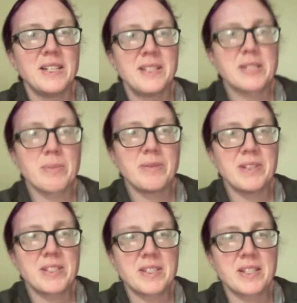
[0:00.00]
This row
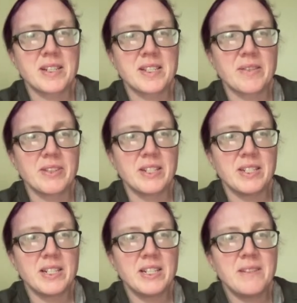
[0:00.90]
needs a 6, 7, and
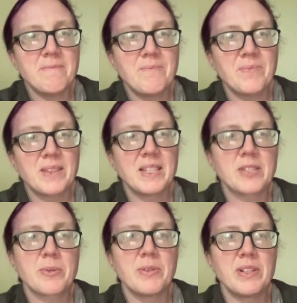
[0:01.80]
9.
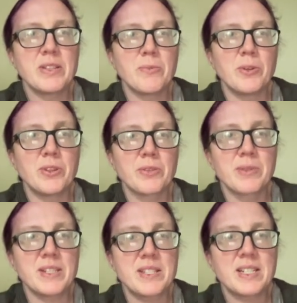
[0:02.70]
This row needs 1,
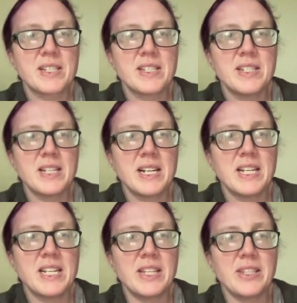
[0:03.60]
3, 6, and
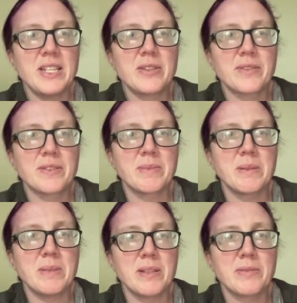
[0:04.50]
9, and neither of them
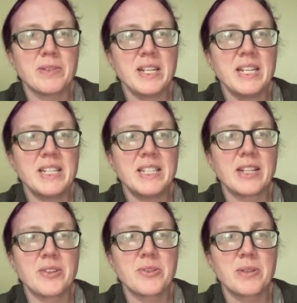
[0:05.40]
can be 3. That
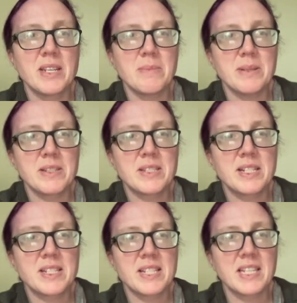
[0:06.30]
also can't be a
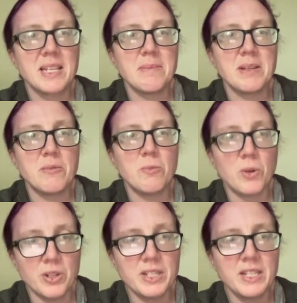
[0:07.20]
6, that can't be a
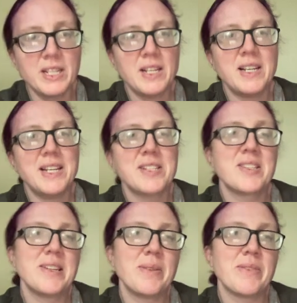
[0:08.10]
1. So
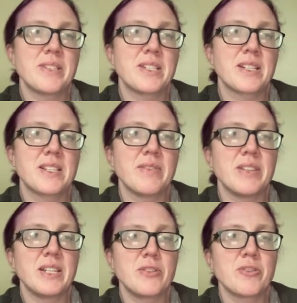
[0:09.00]
now we have a 6, 7,
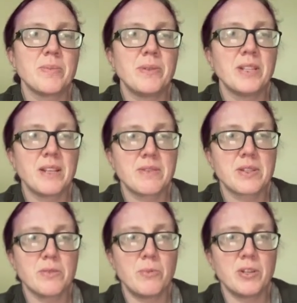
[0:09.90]
9 triple that gives
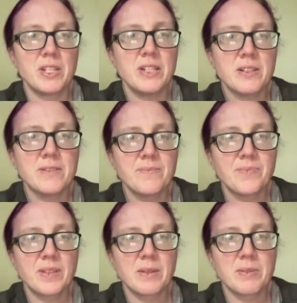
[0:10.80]
us a 1 here
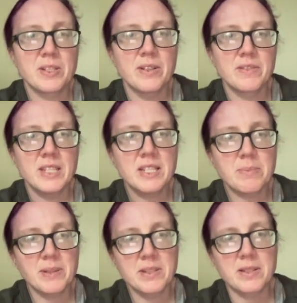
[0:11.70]
and resolves this,
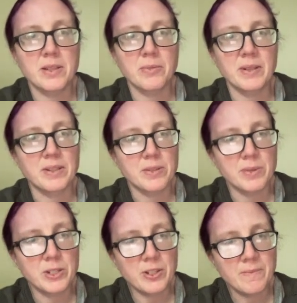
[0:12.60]
places a 3 in this
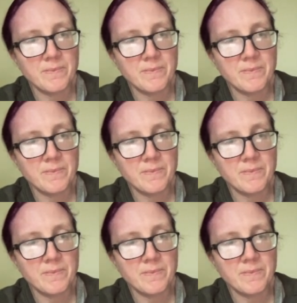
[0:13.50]
region.